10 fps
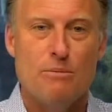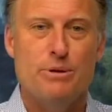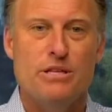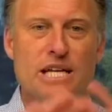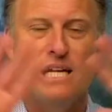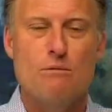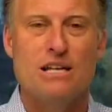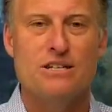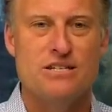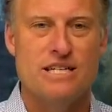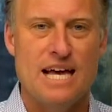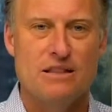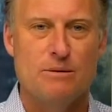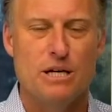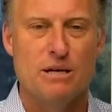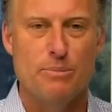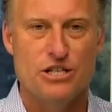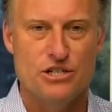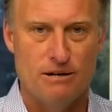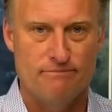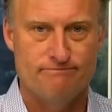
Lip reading: ability to understand the bigger picture.